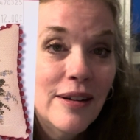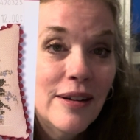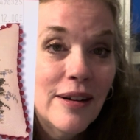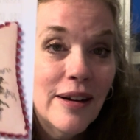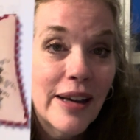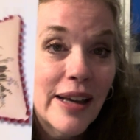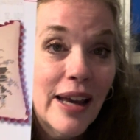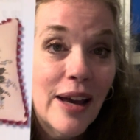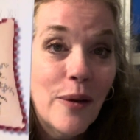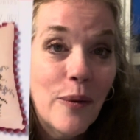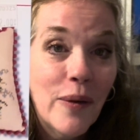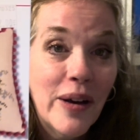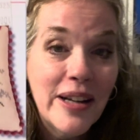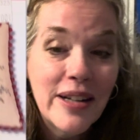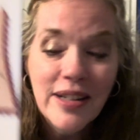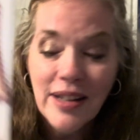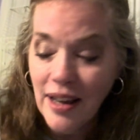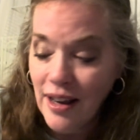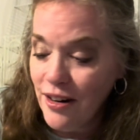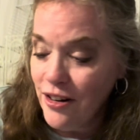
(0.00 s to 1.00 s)
I can't wait
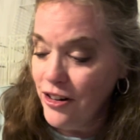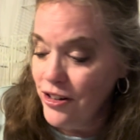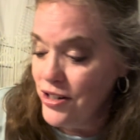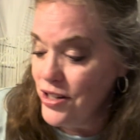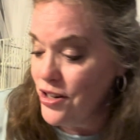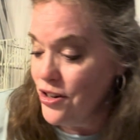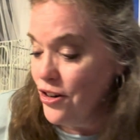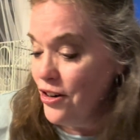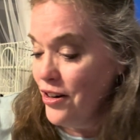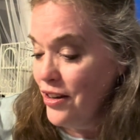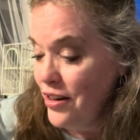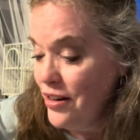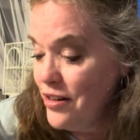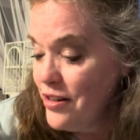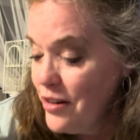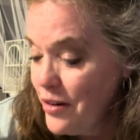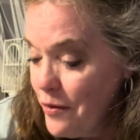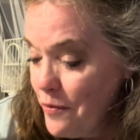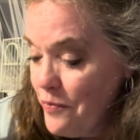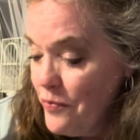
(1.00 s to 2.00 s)
to get her started.
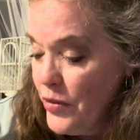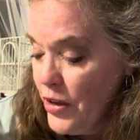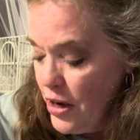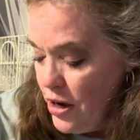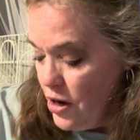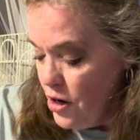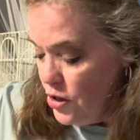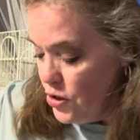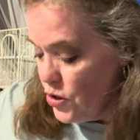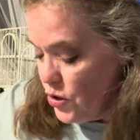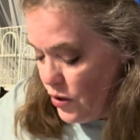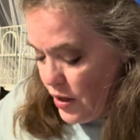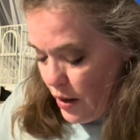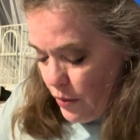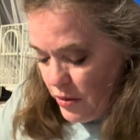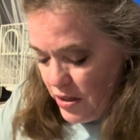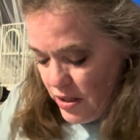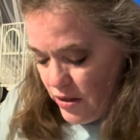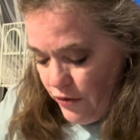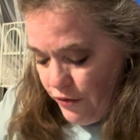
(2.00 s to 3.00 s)
So that
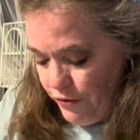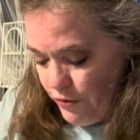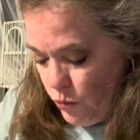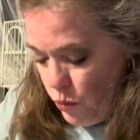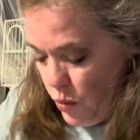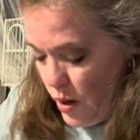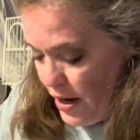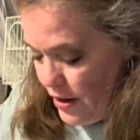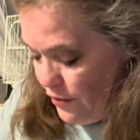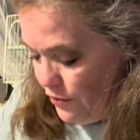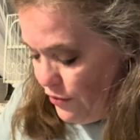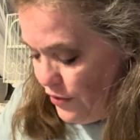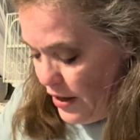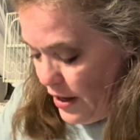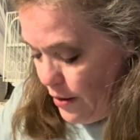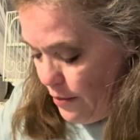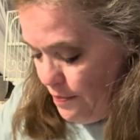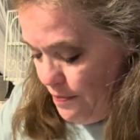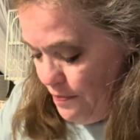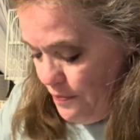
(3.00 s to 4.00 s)
was one of
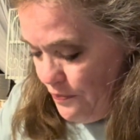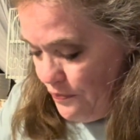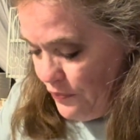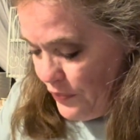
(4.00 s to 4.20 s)
them.